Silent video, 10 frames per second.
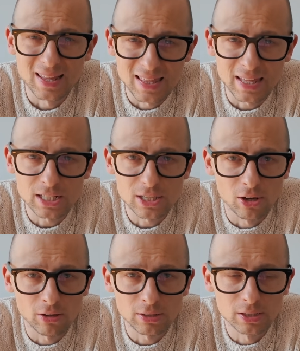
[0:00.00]
thanks a
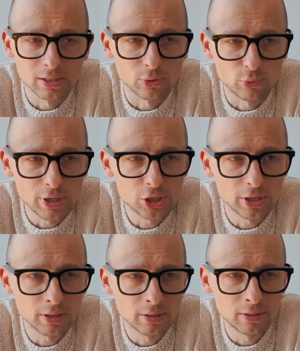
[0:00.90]
lot.
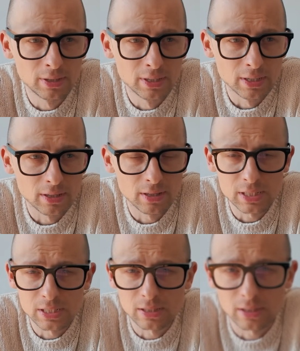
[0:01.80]
Reaching
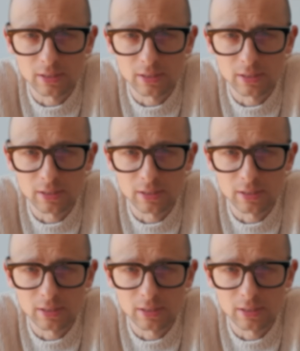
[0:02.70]
this